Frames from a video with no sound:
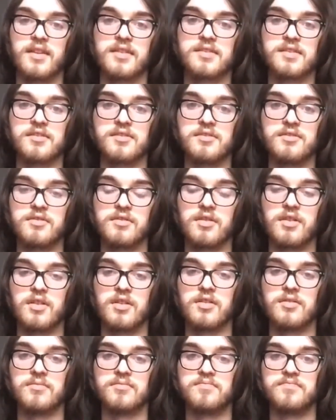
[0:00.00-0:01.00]
So you,
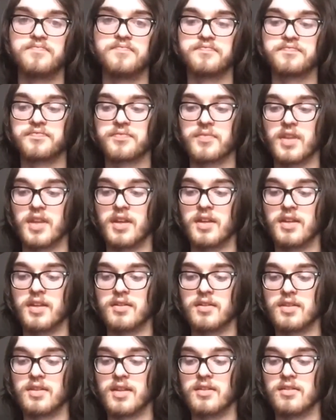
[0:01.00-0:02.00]

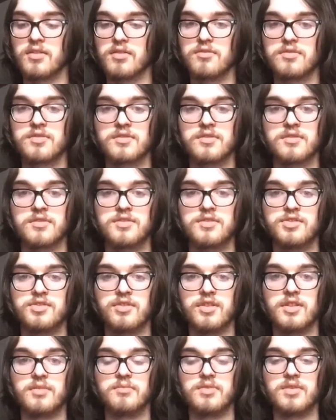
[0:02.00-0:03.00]
in a lucid
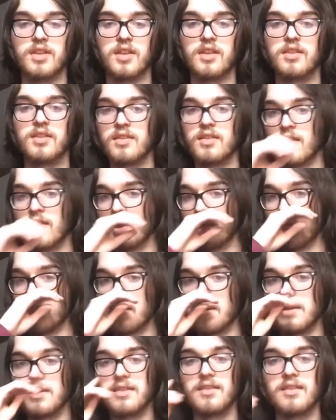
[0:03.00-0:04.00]
dream, that
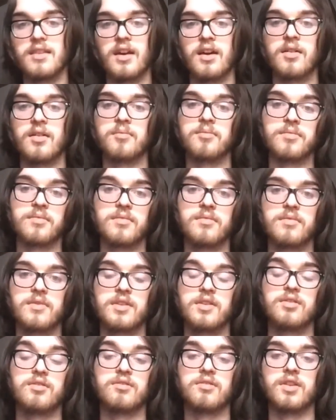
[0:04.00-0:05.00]

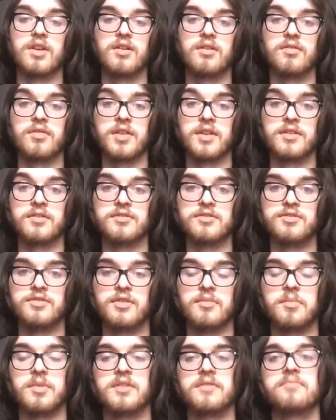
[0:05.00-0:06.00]
you'll know that you're
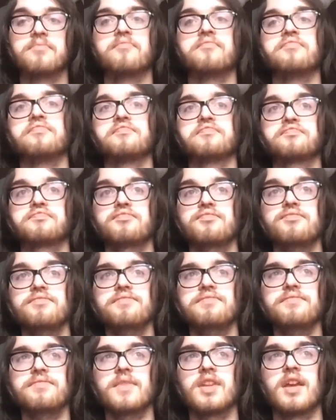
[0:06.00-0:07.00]
dreaming.
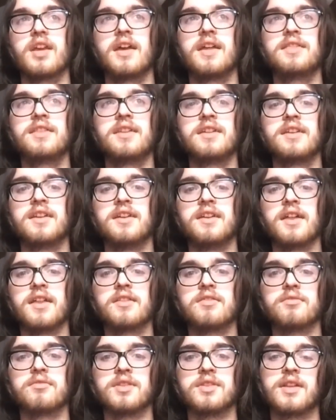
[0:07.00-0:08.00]
And then
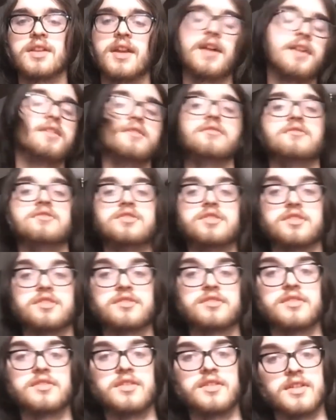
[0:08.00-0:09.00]
another one that I do,
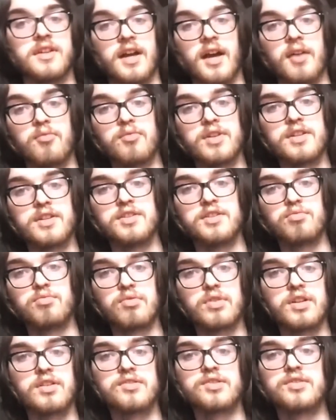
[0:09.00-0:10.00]
you
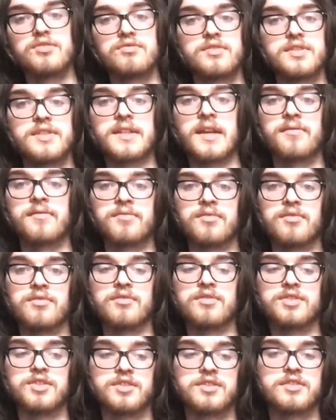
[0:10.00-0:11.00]
want to do
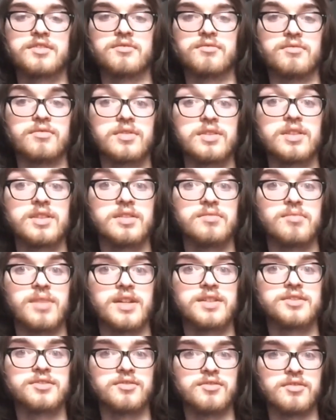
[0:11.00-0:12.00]
several just to really
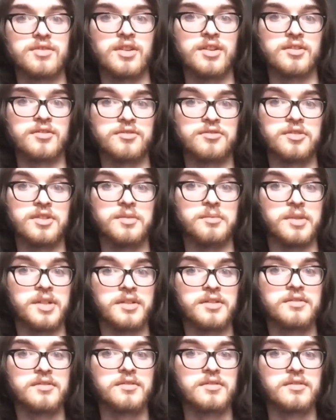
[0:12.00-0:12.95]
make sure that you're dreaming.